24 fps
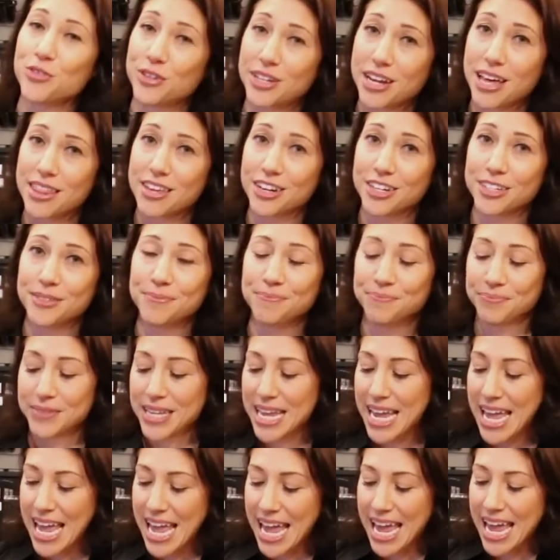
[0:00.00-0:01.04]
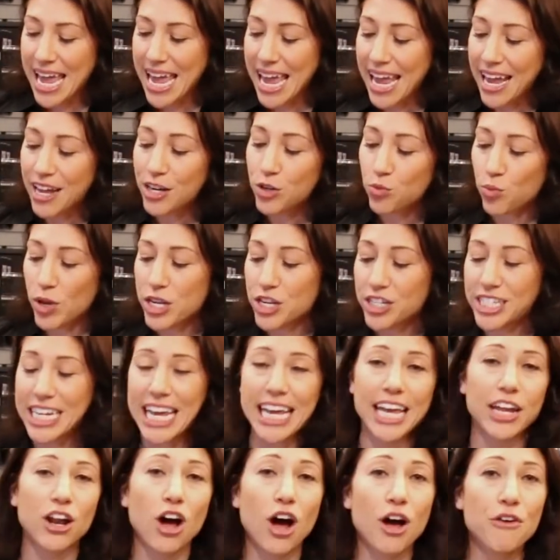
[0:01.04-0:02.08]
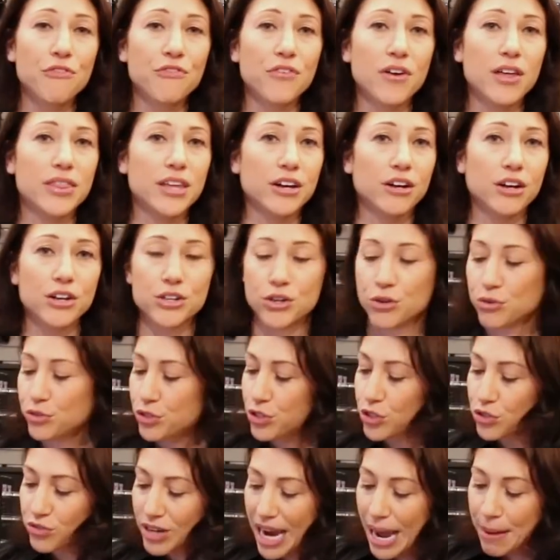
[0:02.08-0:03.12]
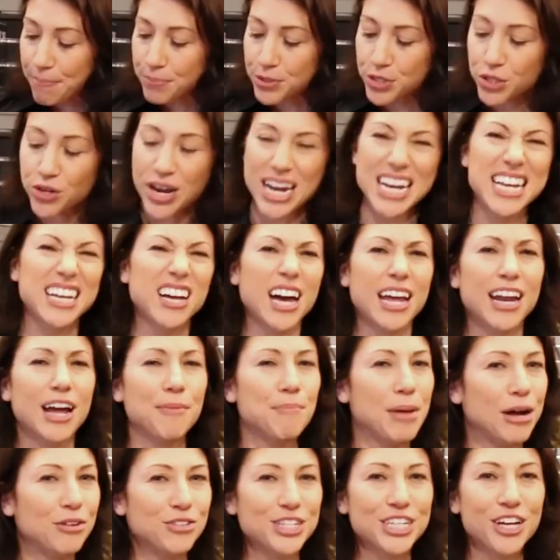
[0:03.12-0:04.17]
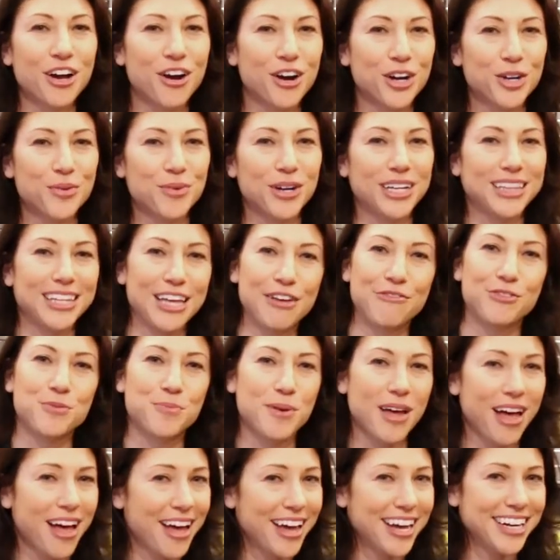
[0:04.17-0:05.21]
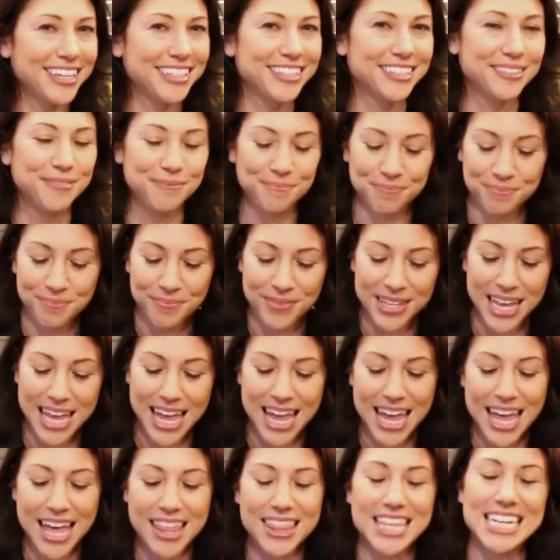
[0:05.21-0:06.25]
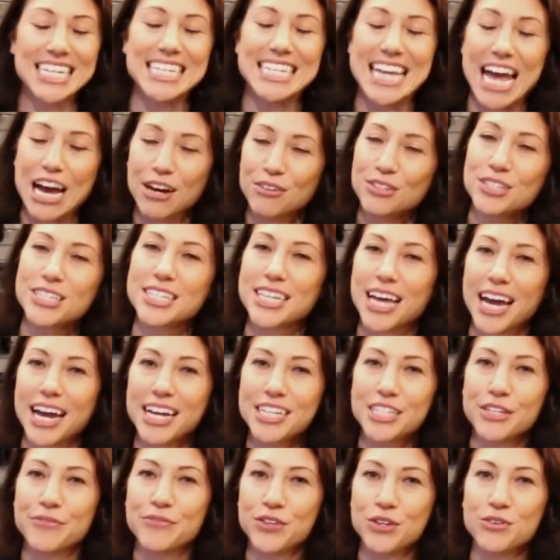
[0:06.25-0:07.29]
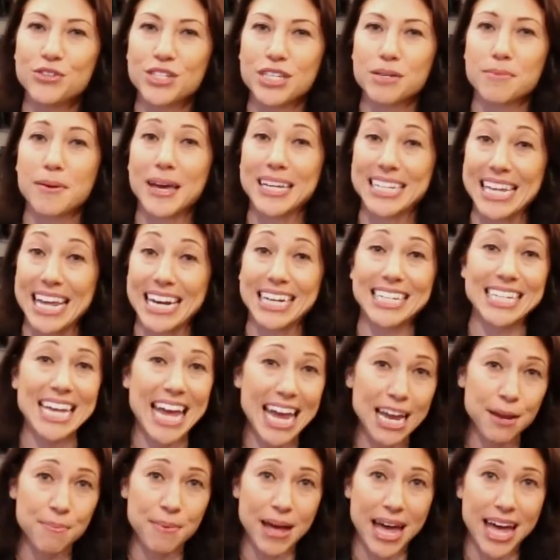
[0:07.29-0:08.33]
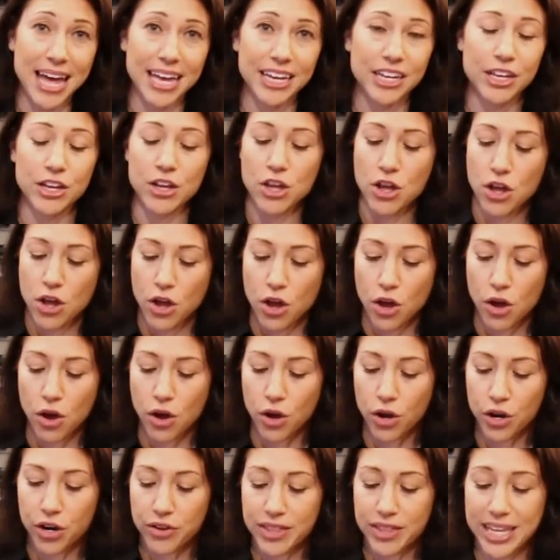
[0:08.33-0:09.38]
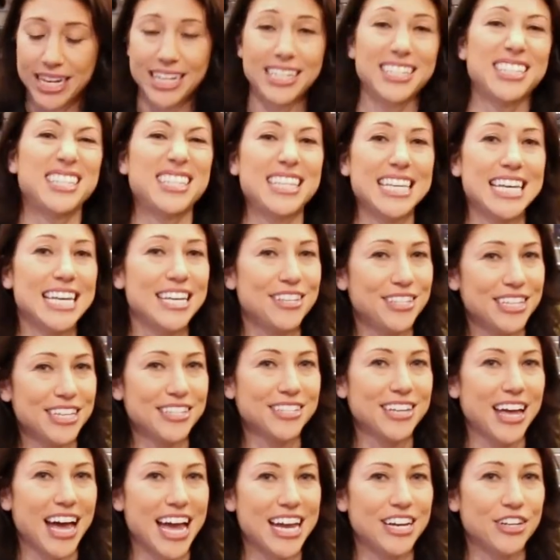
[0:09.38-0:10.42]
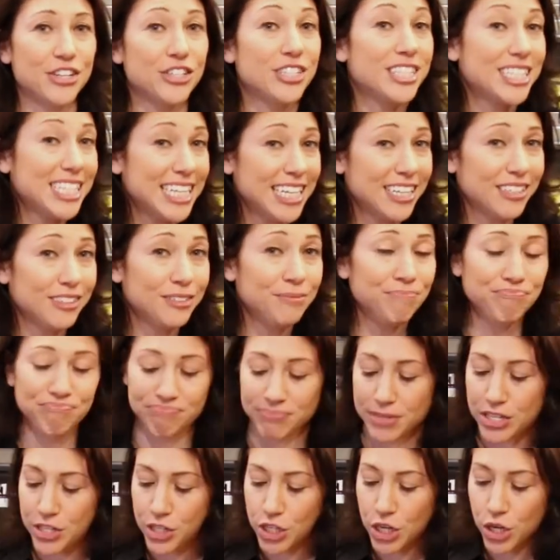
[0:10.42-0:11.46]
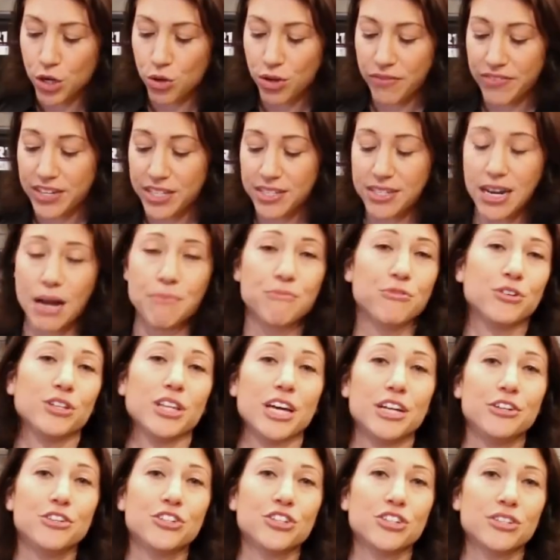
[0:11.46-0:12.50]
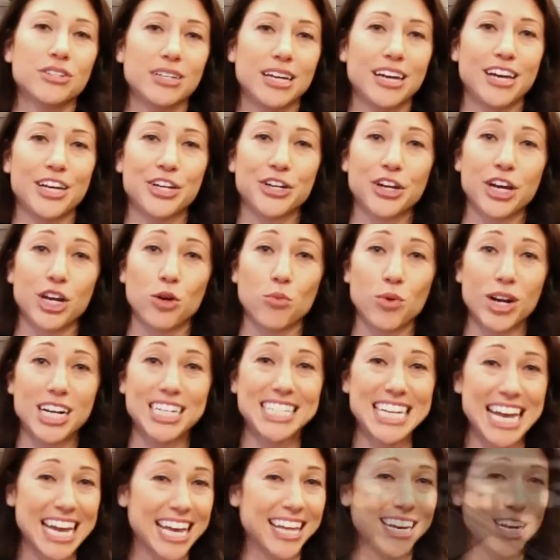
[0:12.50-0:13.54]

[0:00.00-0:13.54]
to another, and when you take it off, there are no straps or any kind of mounting hardware left behind. The downsides of using a magnetic tank bag are that it's the easiest kind to steal, so if you stop for lunch, you're going to want to take